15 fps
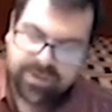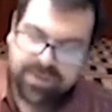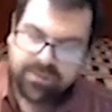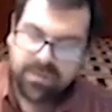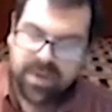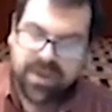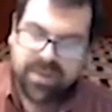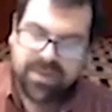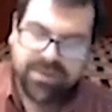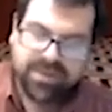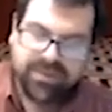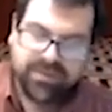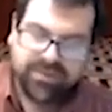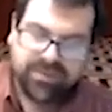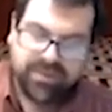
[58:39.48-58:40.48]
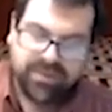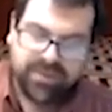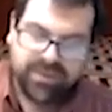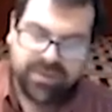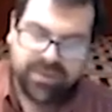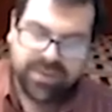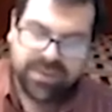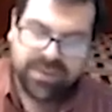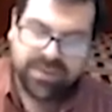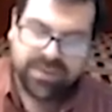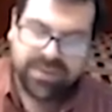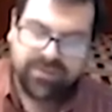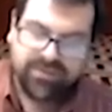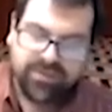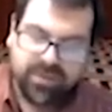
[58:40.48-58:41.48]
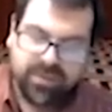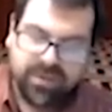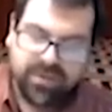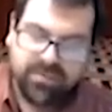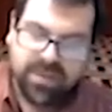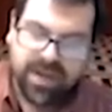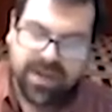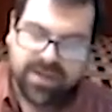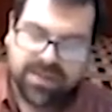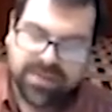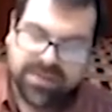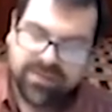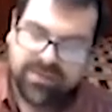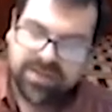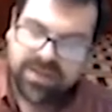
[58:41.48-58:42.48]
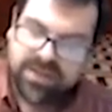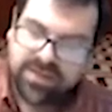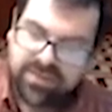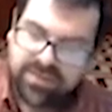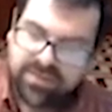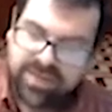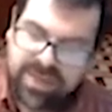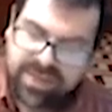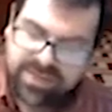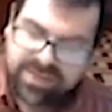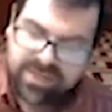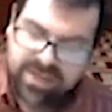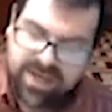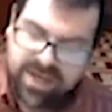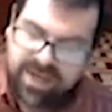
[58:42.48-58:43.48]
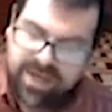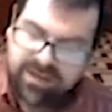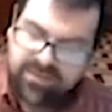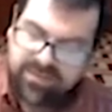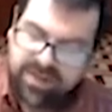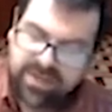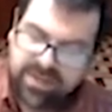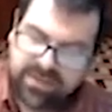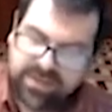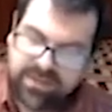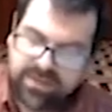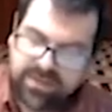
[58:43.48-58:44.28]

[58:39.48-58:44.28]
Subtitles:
So positive 64 minus 72, that's negative 8.